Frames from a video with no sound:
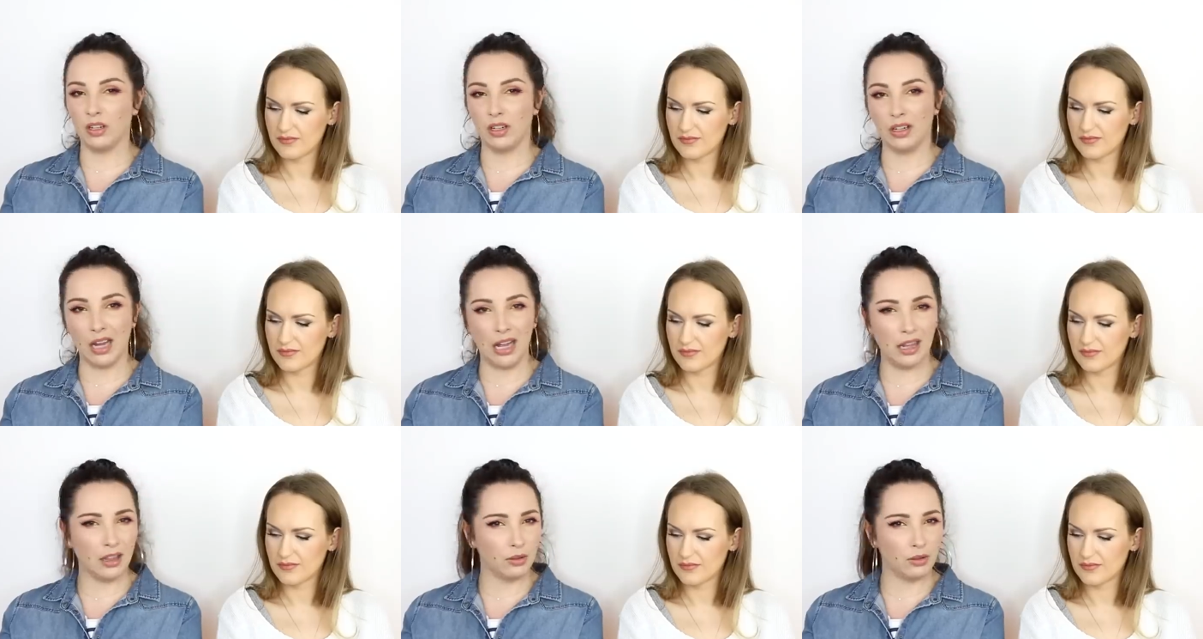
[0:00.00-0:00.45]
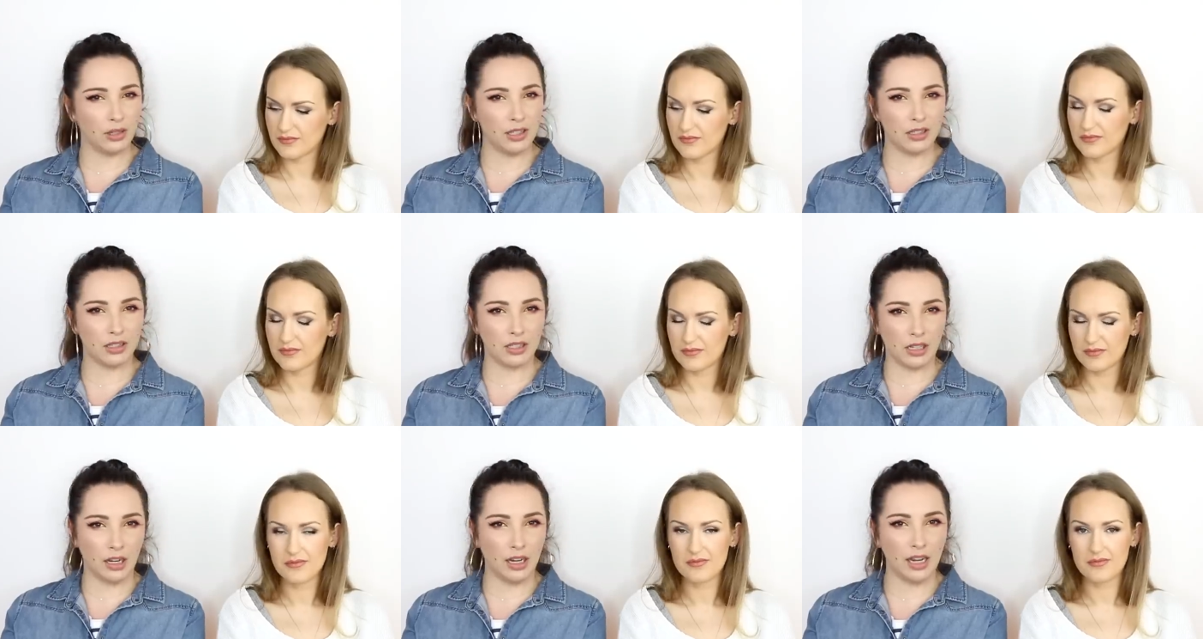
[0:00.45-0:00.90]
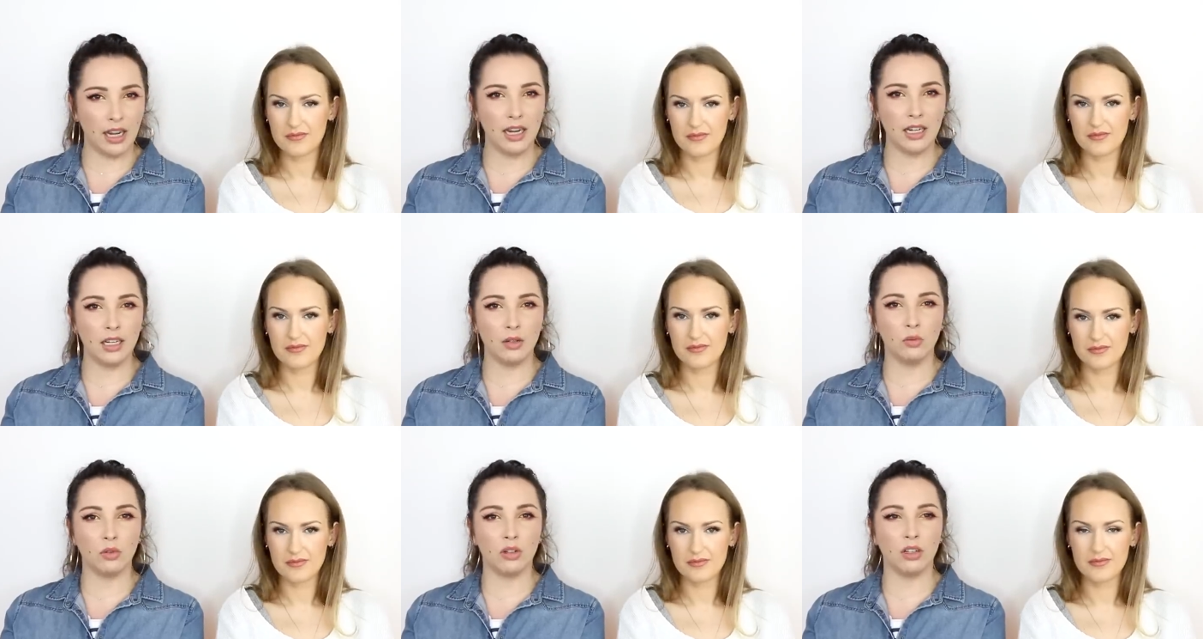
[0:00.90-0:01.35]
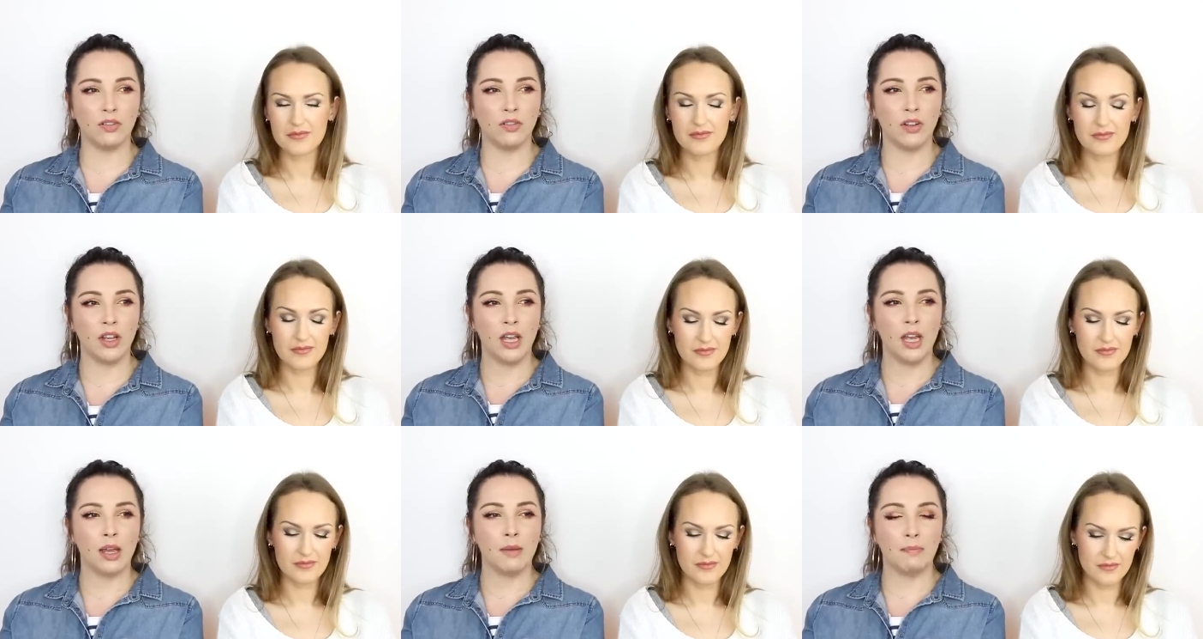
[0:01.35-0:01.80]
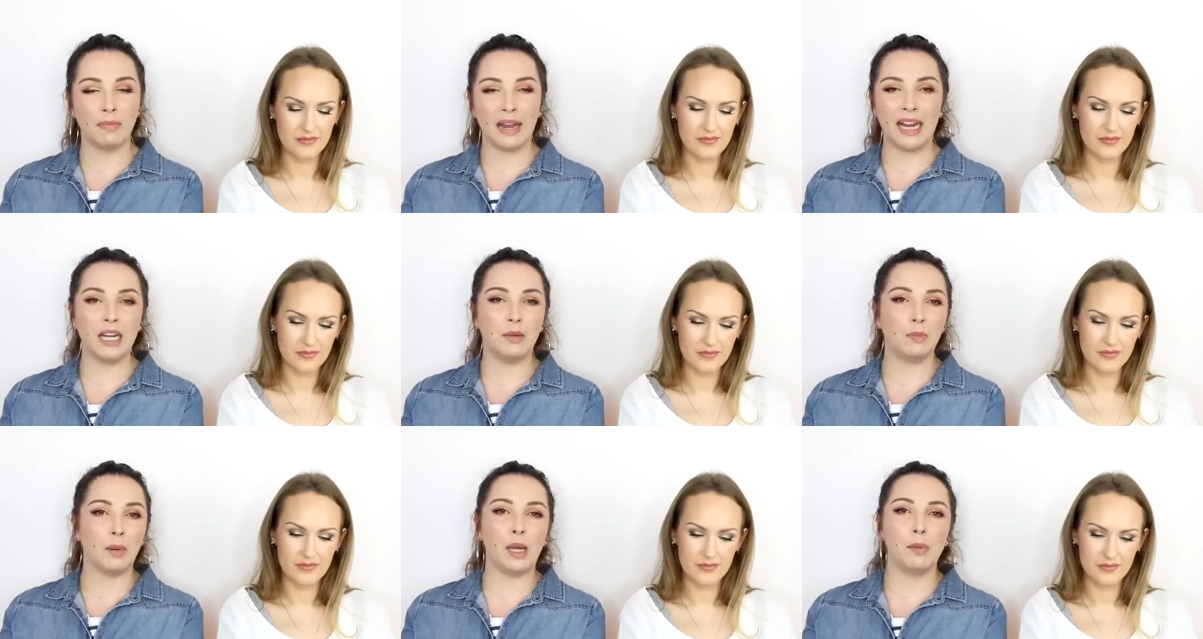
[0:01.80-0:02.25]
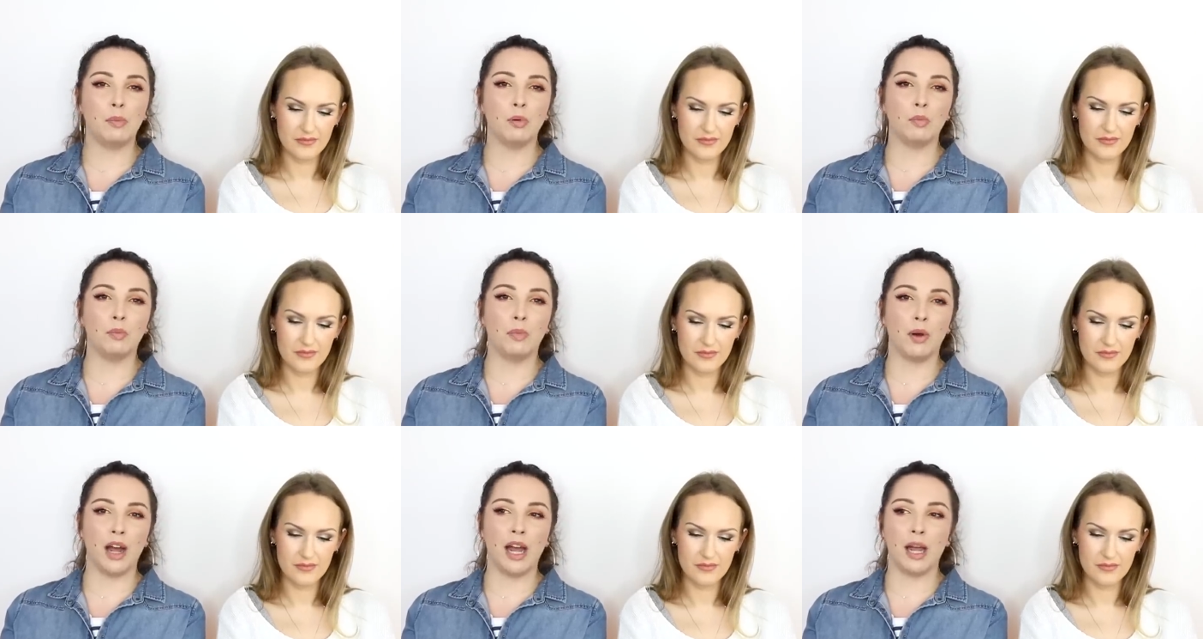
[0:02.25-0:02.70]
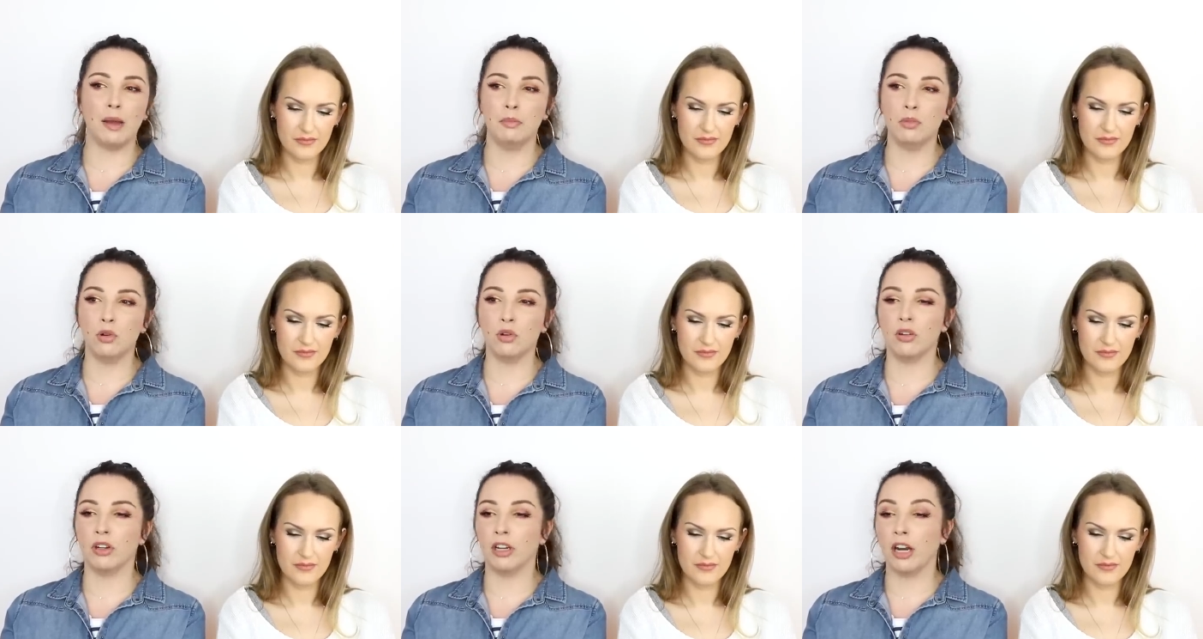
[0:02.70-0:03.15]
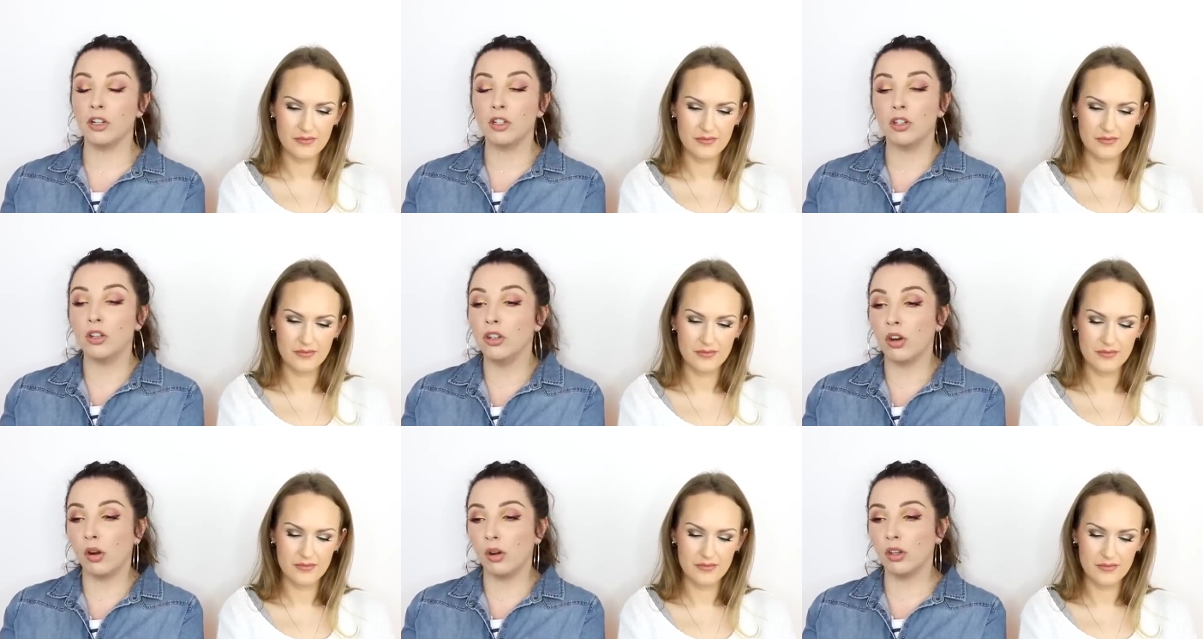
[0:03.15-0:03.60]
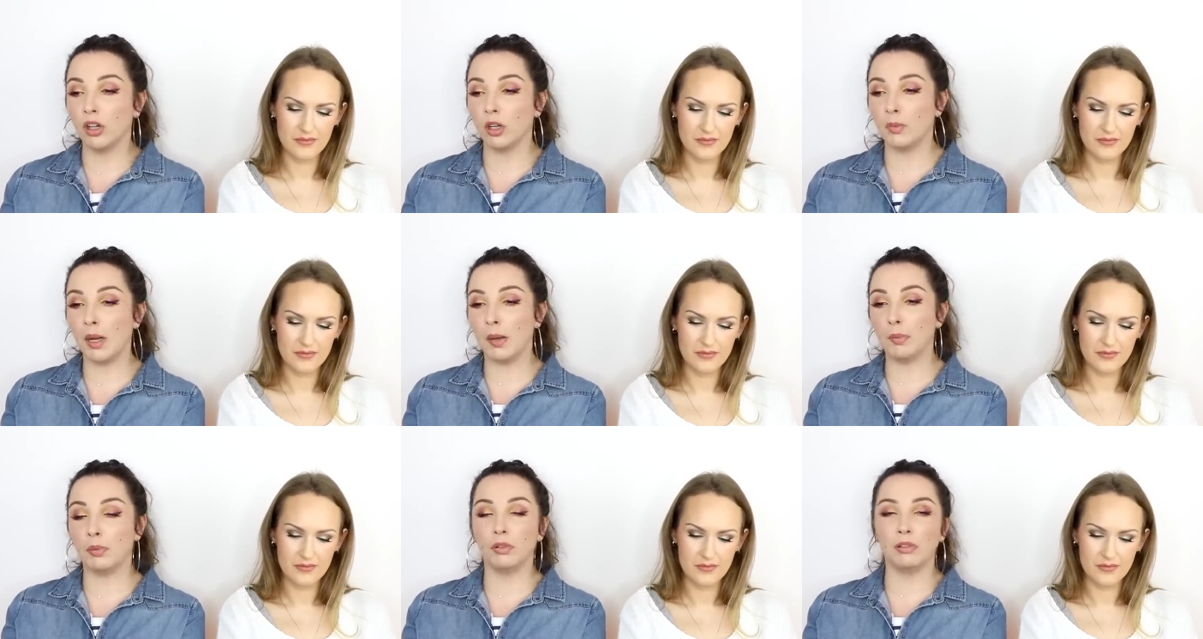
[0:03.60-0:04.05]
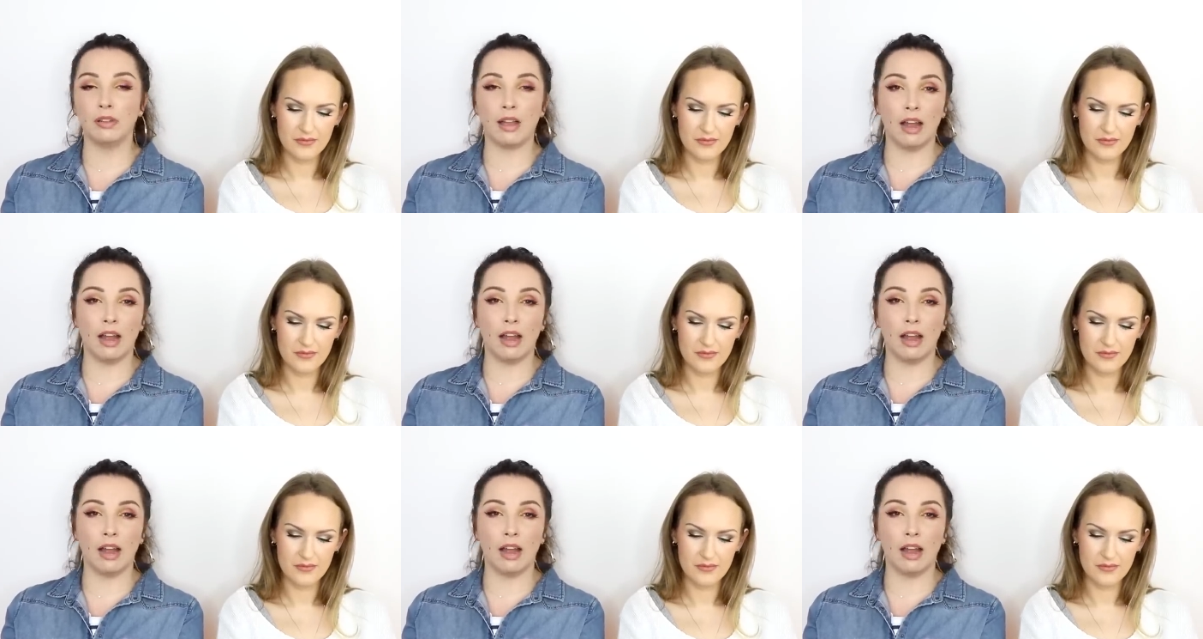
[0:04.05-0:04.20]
Speaker 1: the color inside. It would have made people buy it more. And I do know a lot of people